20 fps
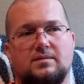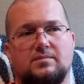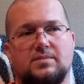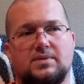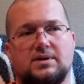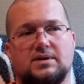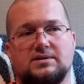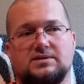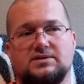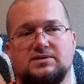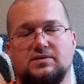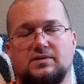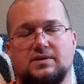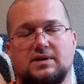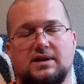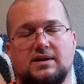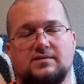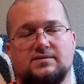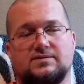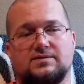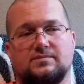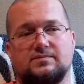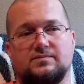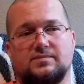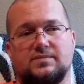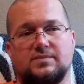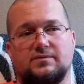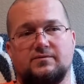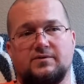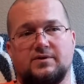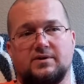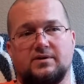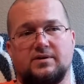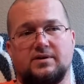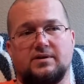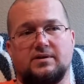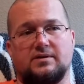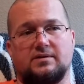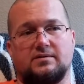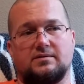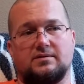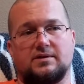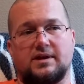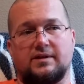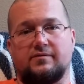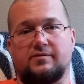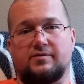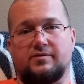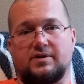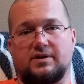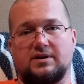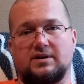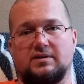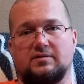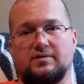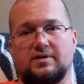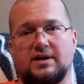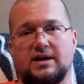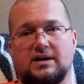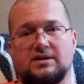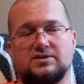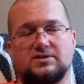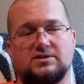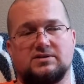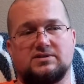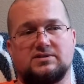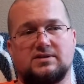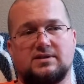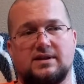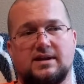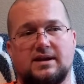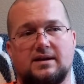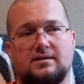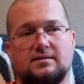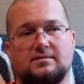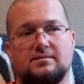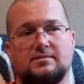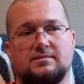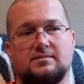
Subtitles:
Because you can have some very life-threatening reactions to that.